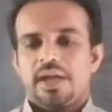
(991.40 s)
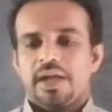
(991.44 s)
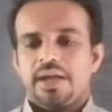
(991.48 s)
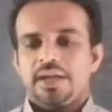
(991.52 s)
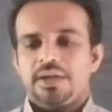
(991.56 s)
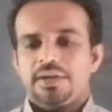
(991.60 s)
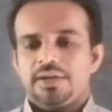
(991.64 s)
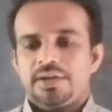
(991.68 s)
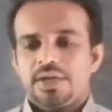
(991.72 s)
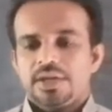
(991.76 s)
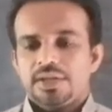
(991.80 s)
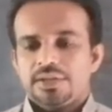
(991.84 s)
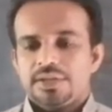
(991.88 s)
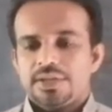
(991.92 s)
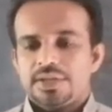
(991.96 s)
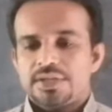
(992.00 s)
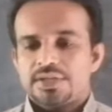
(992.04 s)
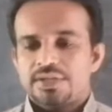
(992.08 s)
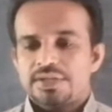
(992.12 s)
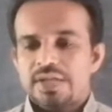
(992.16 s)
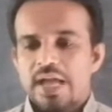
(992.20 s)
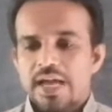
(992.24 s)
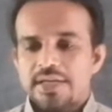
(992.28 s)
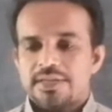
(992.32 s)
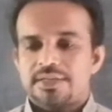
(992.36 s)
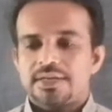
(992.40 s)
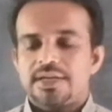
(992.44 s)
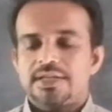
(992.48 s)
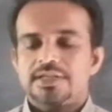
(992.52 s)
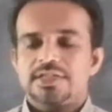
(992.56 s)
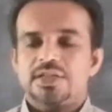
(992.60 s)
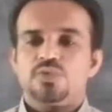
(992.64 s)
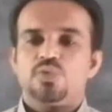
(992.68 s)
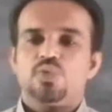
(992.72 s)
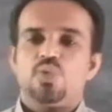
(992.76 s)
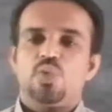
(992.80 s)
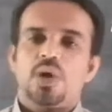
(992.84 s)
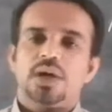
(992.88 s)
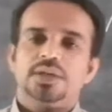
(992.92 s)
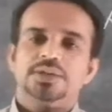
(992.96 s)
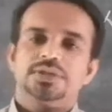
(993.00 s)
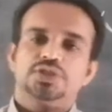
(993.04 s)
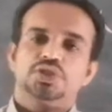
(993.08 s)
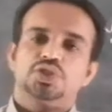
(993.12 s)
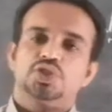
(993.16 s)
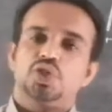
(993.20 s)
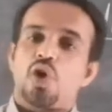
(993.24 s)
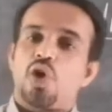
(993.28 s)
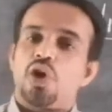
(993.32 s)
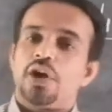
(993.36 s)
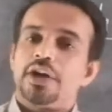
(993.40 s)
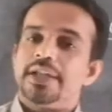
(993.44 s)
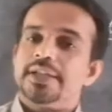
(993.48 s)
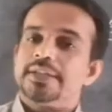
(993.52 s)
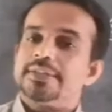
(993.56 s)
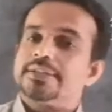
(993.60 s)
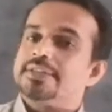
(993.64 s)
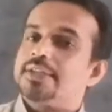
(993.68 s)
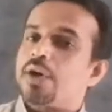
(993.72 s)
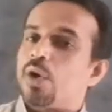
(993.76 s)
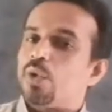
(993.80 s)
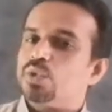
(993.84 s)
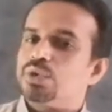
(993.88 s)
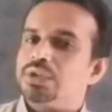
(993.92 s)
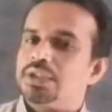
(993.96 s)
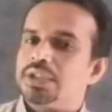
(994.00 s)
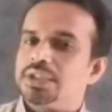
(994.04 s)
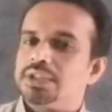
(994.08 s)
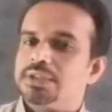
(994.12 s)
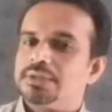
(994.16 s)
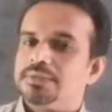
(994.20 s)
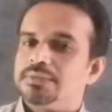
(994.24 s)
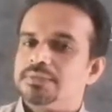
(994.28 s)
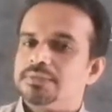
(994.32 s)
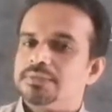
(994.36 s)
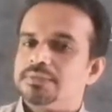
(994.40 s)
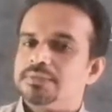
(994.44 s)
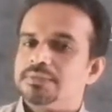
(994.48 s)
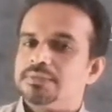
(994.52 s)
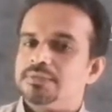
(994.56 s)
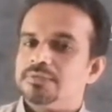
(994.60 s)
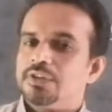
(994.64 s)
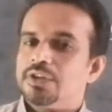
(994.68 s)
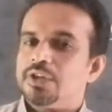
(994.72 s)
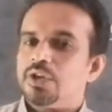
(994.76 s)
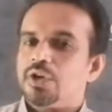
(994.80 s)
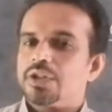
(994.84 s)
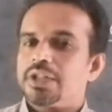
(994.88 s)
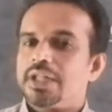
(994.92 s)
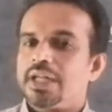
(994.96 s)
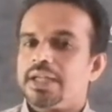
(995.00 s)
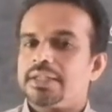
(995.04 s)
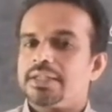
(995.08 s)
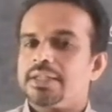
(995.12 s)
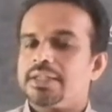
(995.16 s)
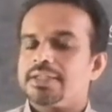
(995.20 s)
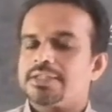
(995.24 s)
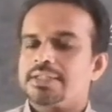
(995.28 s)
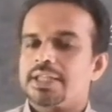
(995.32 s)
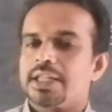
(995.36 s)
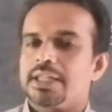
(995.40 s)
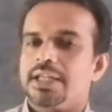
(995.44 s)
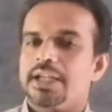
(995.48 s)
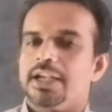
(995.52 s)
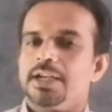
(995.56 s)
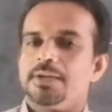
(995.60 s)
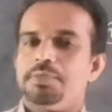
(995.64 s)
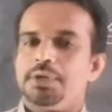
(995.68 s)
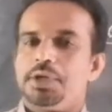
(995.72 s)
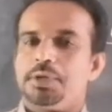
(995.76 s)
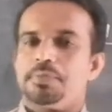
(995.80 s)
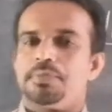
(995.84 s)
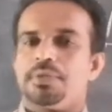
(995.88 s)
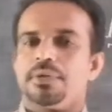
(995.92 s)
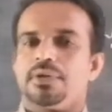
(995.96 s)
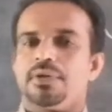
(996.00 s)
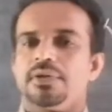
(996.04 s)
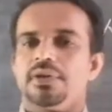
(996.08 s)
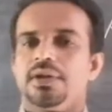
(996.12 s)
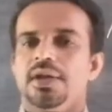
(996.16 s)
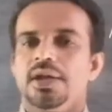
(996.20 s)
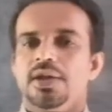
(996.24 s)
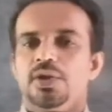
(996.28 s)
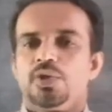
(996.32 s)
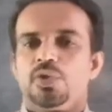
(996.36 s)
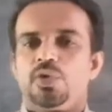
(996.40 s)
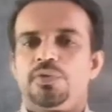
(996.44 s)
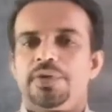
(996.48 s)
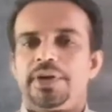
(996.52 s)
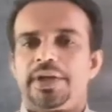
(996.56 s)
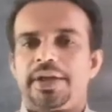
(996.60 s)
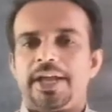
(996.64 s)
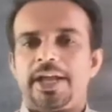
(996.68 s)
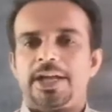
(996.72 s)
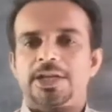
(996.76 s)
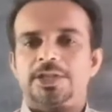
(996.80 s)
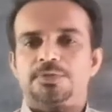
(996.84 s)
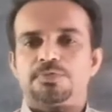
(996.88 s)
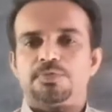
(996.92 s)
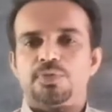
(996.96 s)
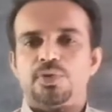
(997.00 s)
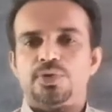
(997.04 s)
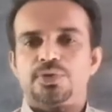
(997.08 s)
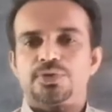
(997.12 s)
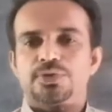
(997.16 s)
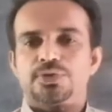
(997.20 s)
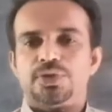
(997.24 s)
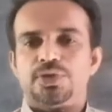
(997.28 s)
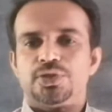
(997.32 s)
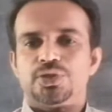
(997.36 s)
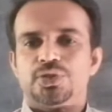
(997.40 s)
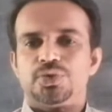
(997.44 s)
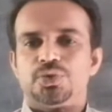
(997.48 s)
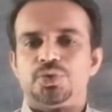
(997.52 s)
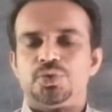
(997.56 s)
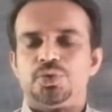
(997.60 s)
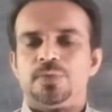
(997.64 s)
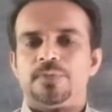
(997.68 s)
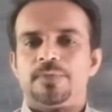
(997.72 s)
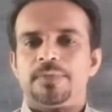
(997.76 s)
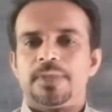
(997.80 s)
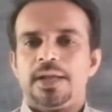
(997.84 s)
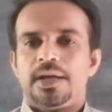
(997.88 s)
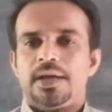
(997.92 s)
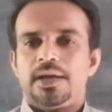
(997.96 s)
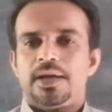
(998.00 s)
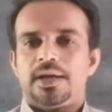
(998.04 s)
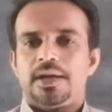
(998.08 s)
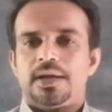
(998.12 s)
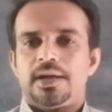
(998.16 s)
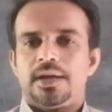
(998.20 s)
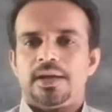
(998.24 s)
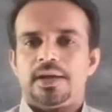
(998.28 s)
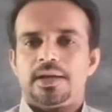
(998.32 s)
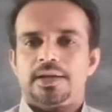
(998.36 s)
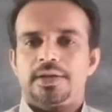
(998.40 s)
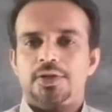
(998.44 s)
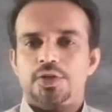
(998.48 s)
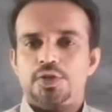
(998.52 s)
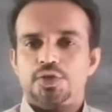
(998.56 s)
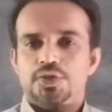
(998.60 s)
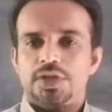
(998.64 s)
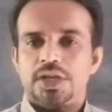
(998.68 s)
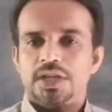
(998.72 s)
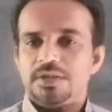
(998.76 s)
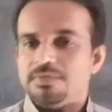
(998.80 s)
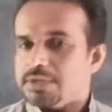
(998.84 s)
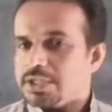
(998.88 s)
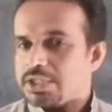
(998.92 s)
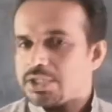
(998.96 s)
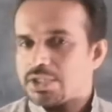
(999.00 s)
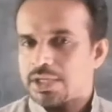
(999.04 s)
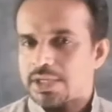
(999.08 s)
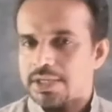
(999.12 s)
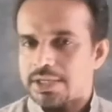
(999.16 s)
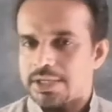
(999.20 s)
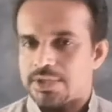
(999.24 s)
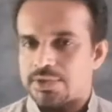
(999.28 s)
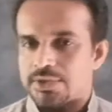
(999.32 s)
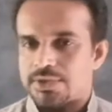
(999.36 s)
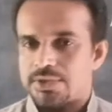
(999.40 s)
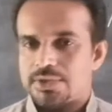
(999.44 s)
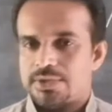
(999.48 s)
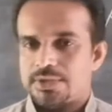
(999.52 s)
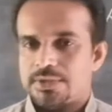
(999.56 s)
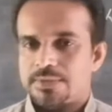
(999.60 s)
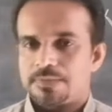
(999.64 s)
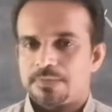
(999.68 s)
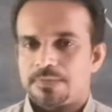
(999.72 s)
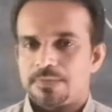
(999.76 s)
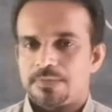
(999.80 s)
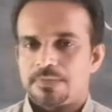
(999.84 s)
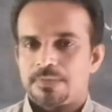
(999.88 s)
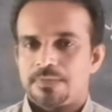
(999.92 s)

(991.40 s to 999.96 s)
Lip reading: And this nationalism was strong in South. We know that the southern people who were exposed to Christian missionaries,